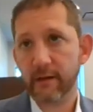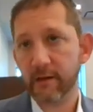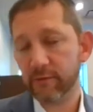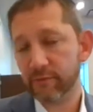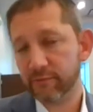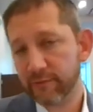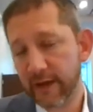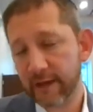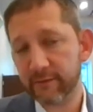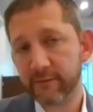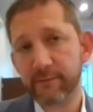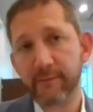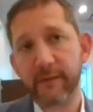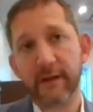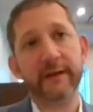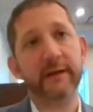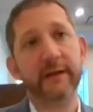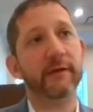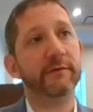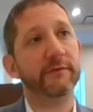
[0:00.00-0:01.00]
Shaz
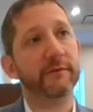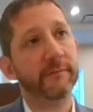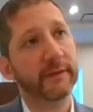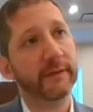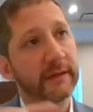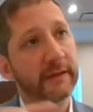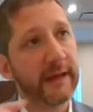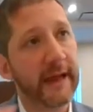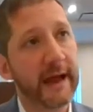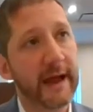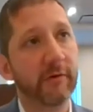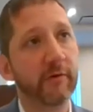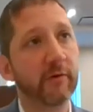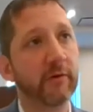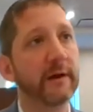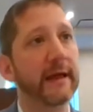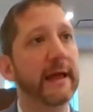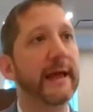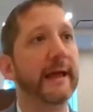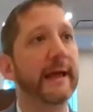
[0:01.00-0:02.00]
Manias, meaning an
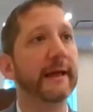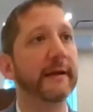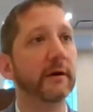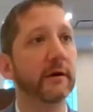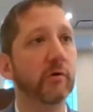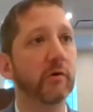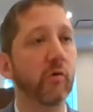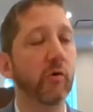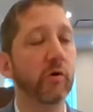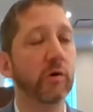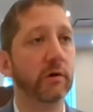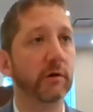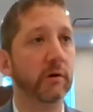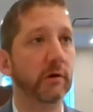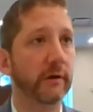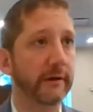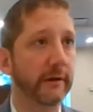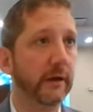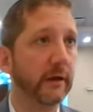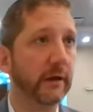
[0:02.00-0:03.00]
hour and a
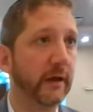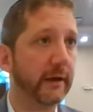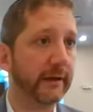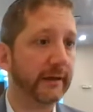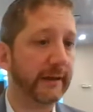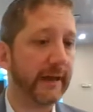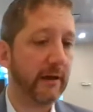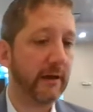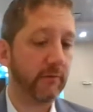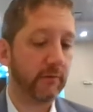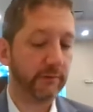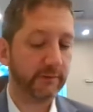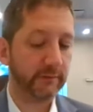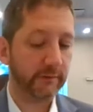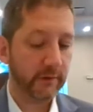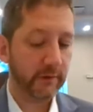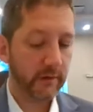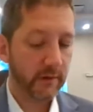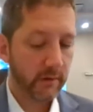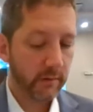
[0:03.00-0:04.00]
quarter in halachic hours
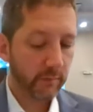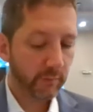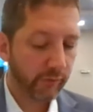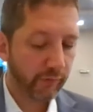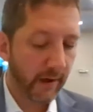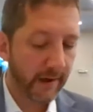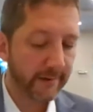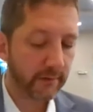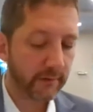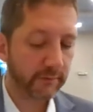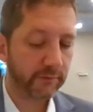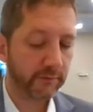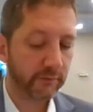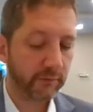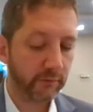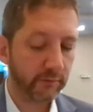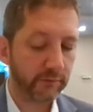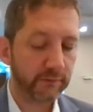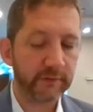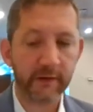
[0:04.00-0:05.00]
prior
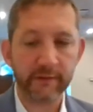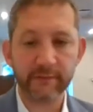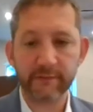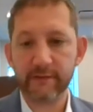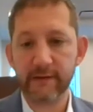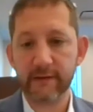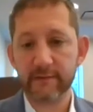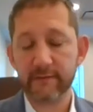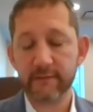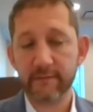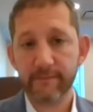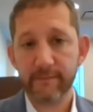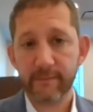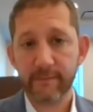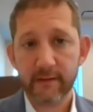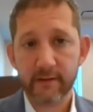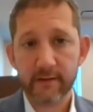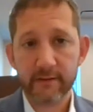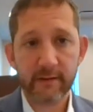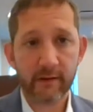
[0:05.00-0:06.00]
to sunset.
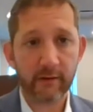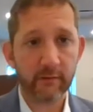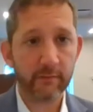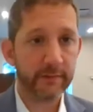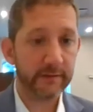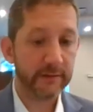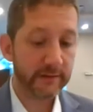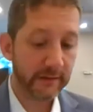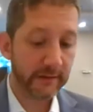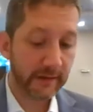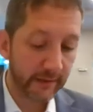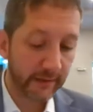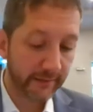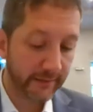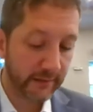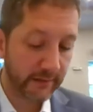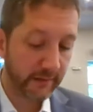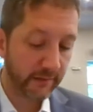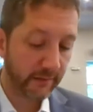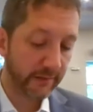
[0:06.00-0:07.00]
That would be
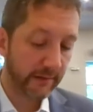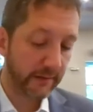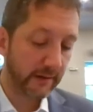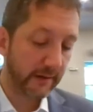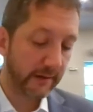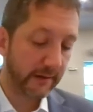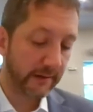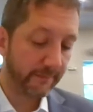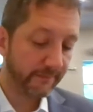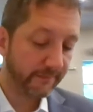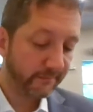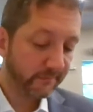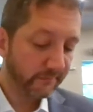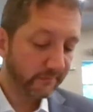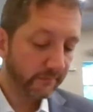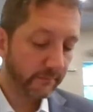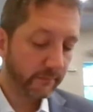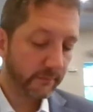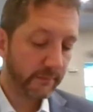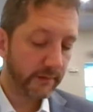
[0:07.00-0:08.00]

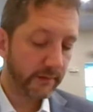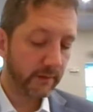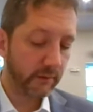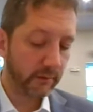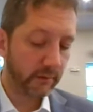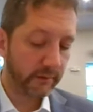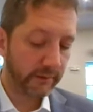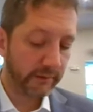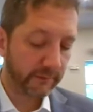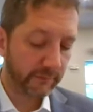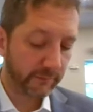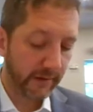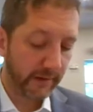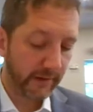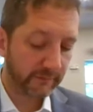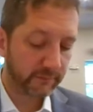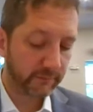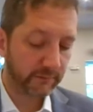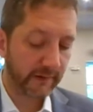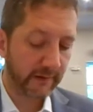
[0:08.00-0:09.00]
the earliest
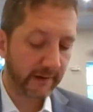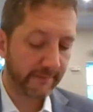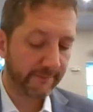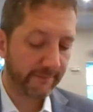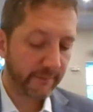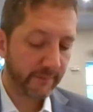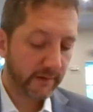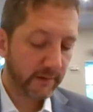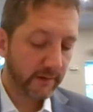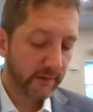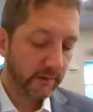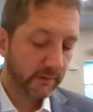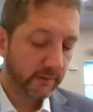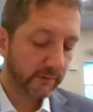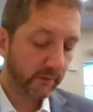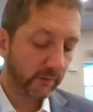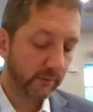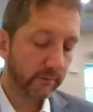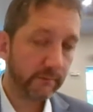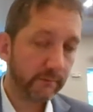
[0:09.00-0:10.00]
possible time.
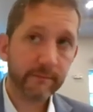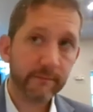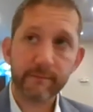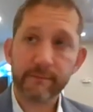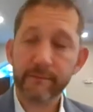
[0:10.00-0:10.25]
So